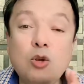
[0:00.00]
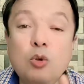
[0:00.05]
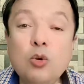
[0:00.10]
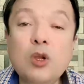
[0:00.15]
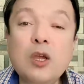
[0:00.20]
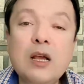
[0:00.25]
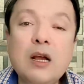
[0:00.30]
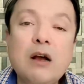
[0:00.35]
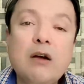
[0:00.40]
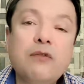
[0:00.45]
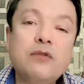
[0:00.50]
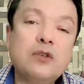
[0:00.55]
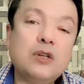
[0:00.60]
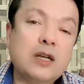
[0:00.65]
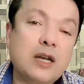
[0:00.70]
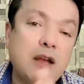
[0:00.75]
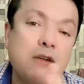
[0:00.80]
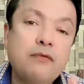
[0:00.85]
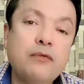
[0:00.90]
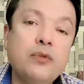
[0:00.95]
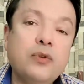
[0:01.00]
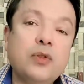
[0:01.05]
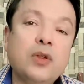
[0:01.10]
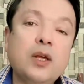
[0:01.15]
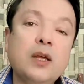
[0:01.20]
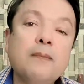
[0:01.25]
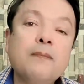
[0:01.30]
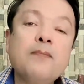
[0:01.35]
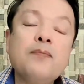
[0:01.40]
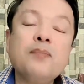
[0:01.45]
they're looking after and
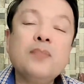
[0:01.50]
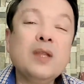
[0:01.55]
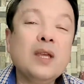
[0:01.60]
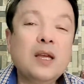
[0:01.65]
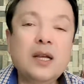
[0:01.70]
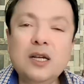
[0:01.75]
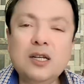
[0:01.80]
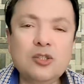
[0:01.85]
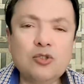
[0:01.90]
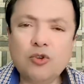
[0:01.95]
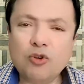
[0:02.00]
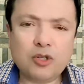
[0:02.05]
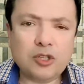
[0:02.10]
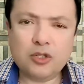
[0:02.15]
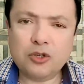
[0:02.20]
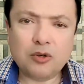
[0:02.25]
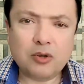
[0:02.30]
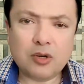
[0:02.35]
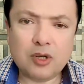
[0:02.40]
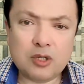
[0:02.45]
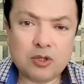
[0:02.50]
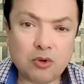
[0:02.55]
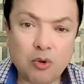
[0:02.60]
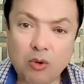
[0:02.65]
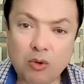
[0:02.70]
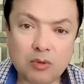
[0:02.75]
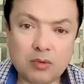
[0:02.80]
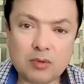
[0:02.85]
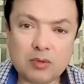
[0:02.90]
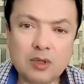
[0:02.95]
everything, it is not in your
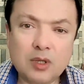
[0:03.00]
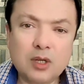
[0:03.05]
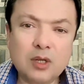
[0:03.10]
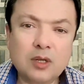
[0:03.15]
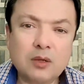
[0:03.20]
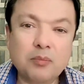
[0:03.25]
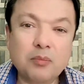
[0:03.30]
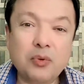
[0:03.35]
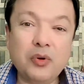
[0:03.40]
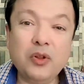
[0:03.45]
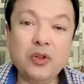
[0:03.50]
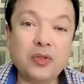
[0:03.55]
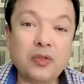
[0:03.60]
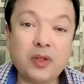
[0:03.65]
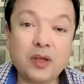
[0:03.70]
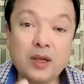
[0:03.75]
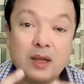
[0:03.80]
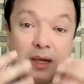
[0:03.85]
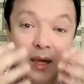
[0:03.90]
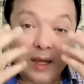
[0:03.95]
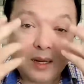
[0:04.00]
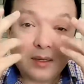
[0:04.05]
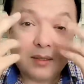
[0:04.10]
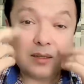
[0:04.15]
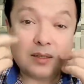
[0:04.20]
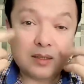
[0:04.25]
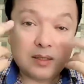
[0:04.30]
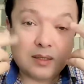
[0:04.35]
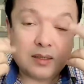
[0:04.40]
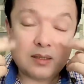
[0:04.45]
control. Breathing
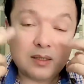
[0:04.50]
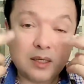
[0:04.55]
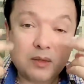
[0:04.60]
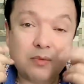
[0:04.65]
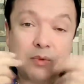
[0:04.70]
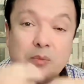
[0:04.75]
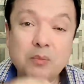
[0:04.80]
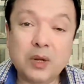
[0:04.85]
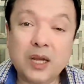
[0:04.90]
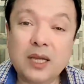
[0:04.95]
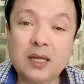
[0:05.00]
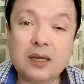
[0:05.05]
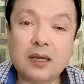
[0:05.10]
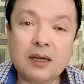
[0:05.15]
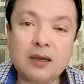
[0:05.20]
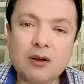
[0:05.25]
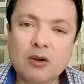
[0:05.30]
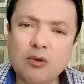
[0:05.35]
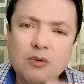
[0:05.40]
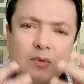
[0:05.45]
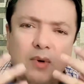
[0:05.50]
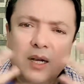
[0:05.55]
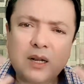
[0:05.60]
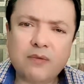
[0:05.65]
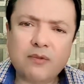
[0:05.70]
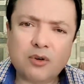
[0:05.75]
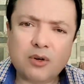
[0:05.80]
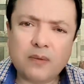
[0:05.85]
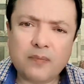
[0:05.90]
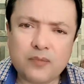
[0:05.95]
and this, even blinking or
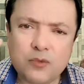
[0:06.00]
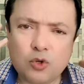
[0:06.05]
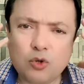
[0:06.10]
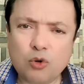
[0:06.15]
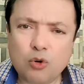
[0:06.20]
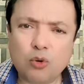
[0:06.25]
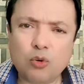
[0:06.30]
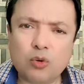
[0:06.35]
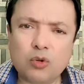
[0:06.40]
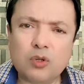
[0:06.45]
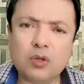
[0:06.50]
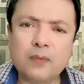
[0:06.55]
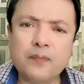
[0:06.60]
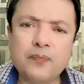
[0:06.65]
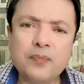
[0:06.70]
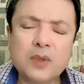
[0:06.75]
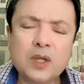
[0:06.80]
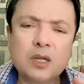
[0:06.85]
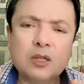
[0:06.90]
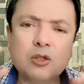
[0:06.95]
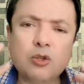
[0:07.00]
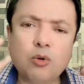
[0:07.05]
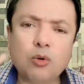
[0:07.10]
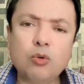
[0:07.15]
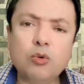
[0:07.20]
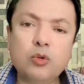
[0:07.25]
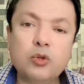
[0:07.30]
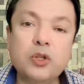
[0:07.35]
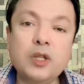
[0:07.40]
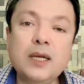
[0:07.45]
whatever, the growth, the
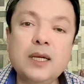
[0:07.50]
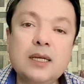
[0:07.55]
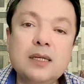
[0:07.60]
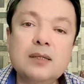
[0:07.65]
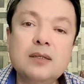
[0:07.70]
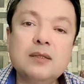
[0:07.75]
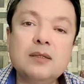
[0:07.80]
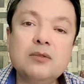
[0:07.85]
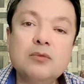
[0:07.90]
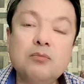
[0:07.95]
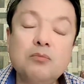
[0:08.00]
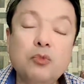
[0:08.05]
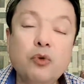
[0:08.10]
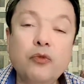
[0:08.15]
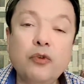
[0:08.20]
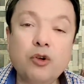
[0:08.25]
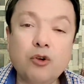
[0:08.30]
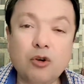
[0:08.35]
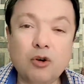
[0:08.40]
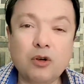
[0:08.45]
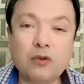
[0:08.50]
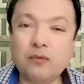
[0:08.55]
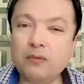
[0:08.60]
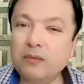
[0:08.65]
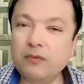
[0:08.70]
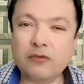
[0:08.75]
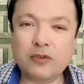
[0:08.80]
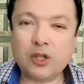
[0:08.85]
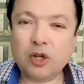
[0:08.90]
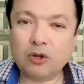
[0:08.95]
whole thing is moving
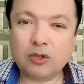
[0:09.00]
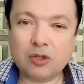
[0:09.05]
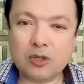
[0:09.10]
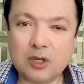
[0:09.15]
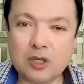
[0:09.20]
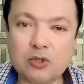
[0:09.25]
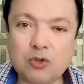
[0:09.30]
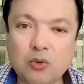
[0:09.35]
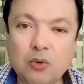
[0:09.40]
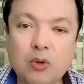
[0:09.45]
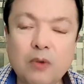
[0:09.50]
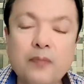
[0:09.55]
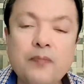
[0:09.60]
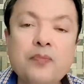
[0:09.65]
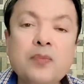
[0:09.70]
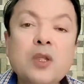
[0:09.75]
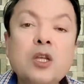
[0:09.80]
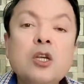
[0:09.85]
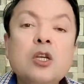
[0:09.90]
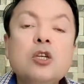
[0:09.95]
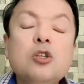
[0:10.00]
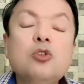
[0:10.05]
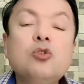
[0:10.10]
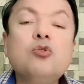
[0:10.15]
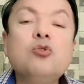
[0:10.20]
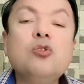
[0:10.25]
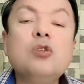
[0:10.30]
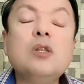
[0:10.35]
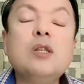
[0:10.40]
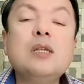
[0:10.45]
on without your control.
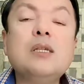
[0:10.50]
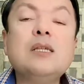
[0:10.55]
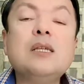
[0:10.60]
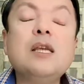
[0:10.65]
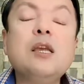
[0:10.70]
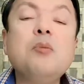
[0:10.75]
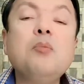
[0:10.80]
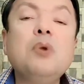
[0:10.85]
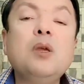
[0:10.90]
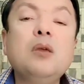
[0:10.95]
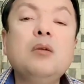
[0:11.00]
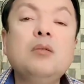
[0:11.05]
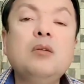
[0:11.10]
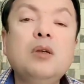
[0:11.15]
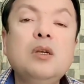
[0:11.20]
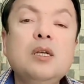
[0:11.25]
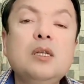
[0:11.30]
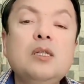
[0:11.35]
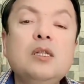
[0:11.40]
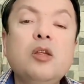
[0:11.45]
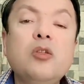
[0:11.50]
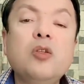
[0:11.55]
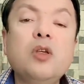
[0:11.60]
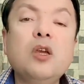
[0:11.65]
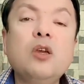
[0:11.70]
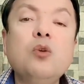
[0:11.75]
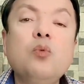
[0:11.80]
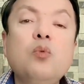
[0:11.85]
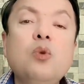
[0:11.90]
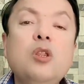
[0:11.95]
So the same is the
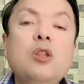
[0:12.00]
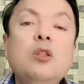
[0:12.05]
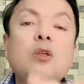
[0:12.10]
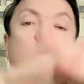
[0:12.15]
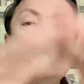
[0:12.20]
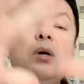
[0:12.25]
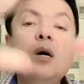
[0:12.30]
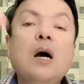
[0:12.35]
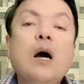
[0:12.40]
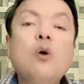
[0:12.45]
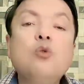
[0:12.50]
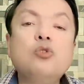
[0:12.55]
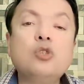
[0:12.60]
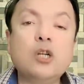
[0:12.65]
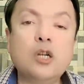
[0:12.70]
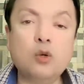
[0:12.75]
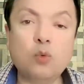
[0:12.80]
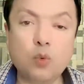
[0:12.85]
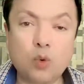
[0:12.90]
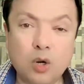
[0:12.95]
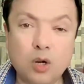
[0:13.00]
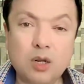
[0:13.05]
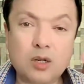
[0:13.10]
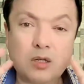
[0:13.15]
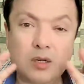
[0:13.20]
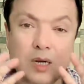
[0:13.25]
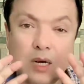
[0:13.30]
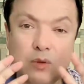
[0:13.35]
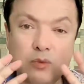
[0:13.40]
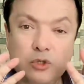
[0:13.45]
thing with the outside
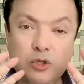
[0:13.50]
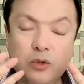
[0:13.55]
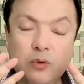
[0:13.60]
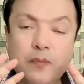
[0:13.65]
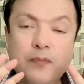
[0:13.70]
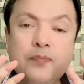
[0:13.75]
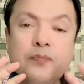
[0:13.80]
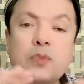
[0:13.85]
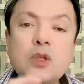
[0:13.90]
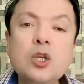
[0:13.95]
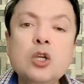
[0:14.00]
world around you.